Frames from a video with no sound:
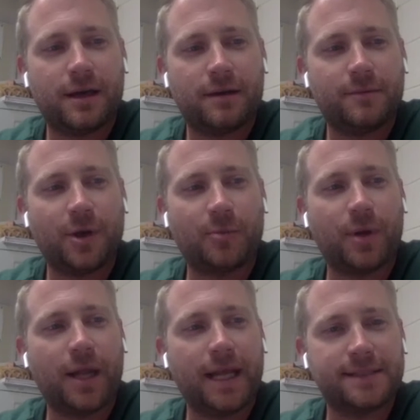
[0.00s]
when you're
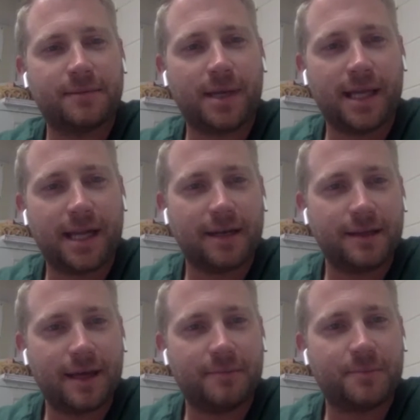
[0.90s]
playing against somebody
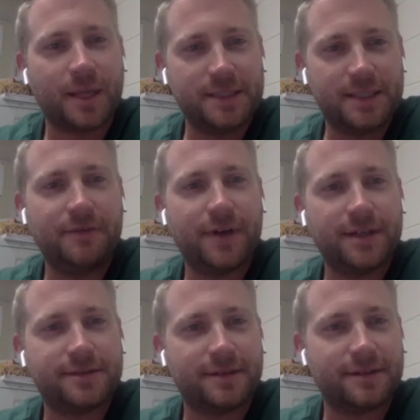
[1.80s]
that plays
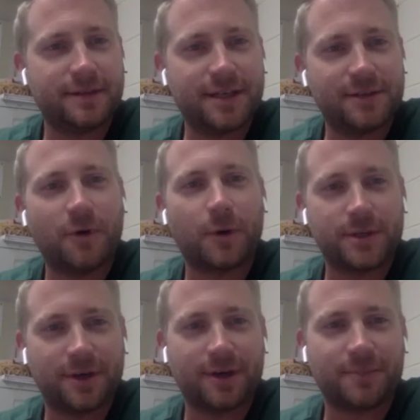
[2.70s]
defense and is
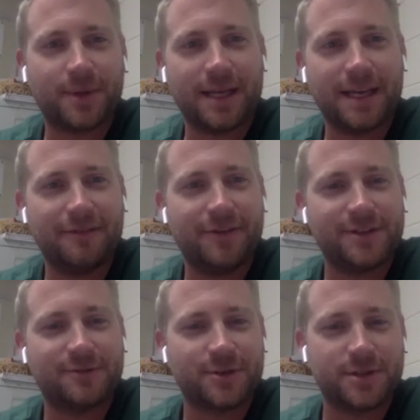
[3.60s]
focused on playing
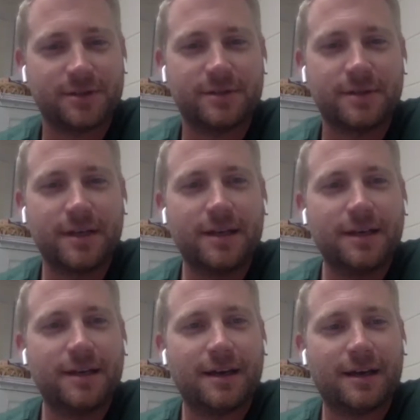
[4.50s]
defense versus
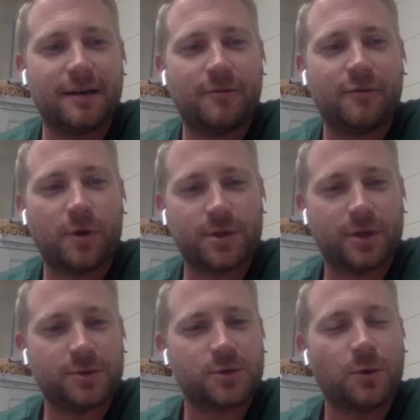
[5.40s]
focused
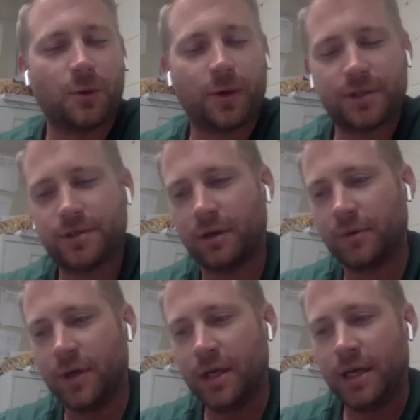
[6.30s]
on scoring.
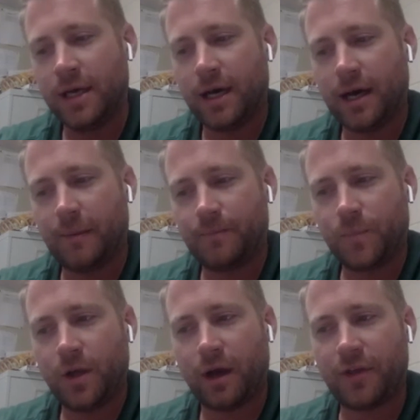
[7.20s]
So, I
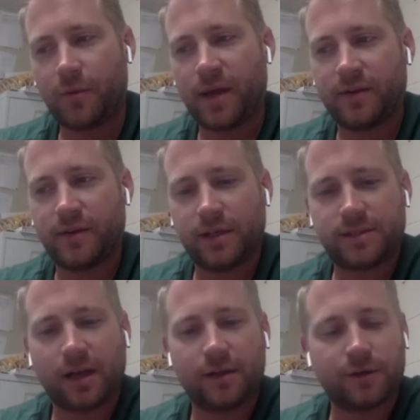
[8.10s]
think we have a
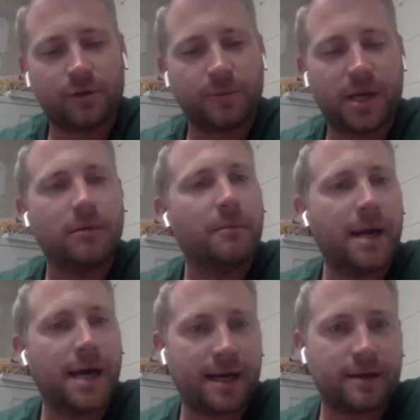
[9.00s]
solid group coming
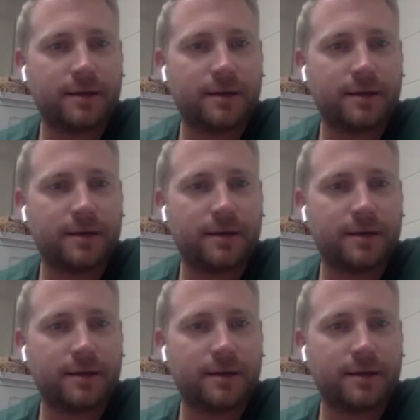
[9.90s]
back.